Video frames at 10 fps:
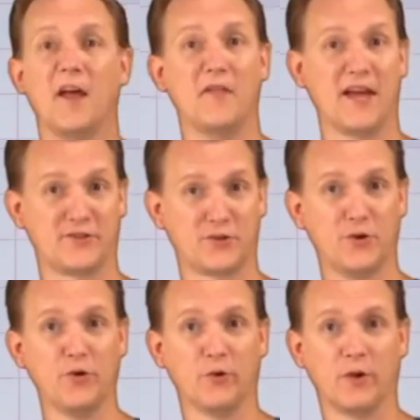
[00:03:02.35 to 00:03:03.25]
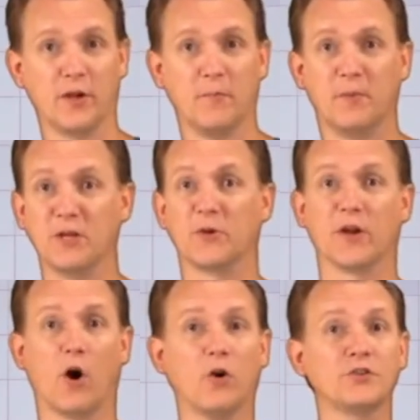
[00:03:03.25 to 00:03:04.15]
That's true, but you
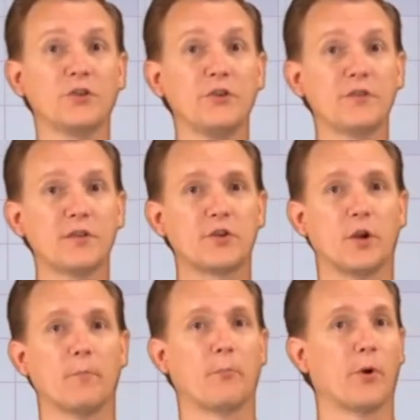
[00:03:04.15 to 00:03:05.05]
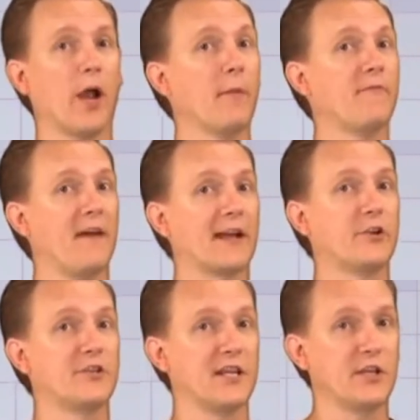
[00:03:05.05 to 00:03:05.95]
can also use the term prime
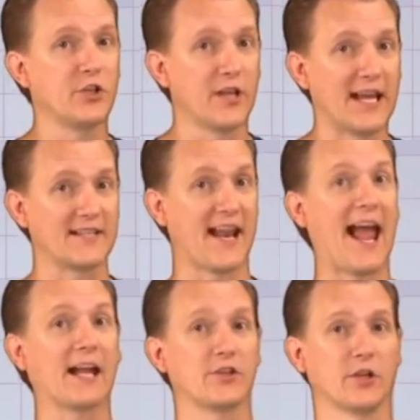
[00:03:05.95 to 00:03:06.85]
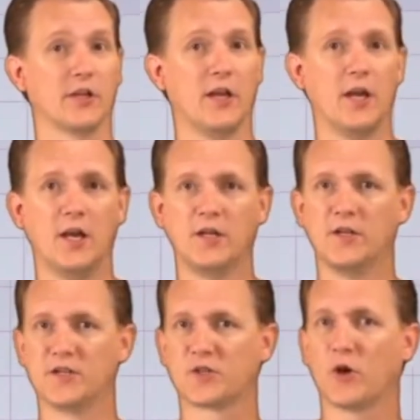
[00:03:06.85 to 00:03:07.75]
factorization as an action
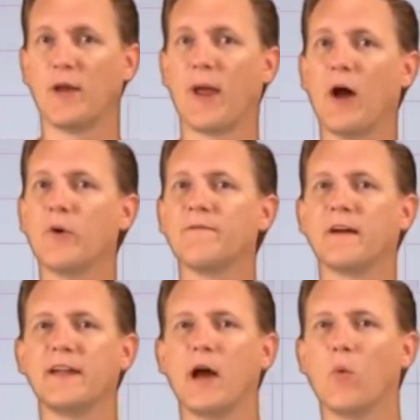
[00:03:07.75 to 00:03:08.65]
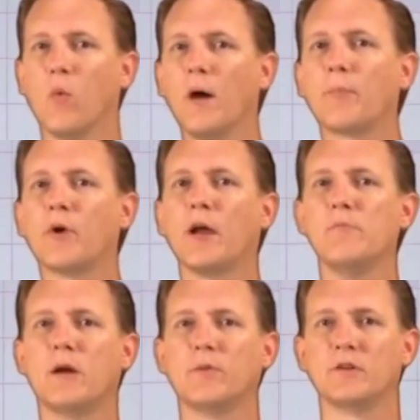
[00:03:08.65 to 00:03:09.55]
to describe how we find out what prime
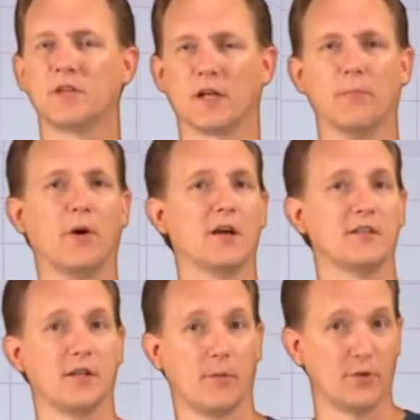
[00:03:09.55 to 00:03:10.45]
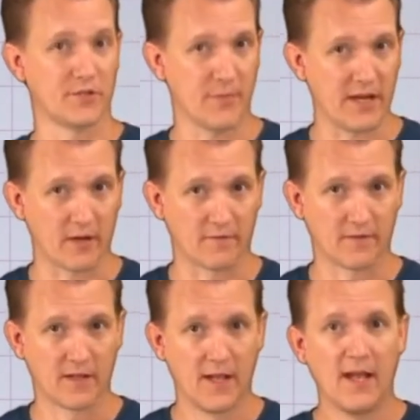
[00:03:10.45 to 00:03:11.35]
numbers a composite number is made of.
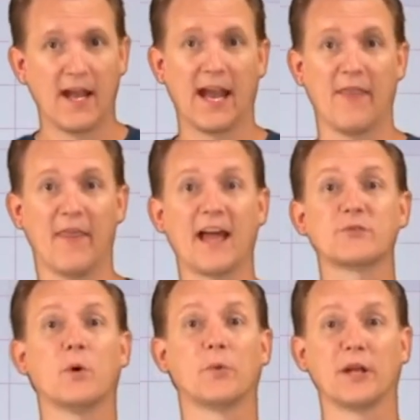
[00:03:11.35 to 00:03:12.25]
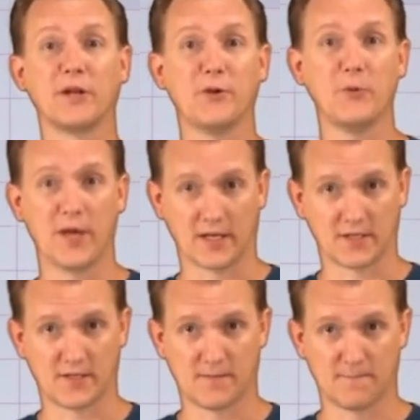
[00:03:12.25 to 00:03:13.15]
And that's what we're going to do
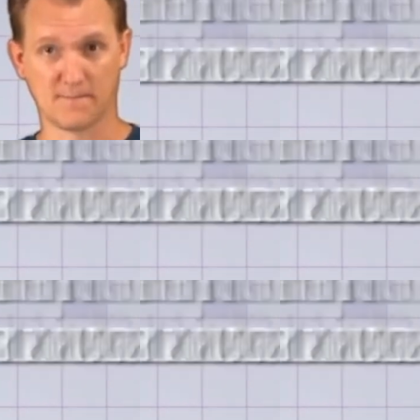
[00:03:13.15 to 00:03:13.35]
next.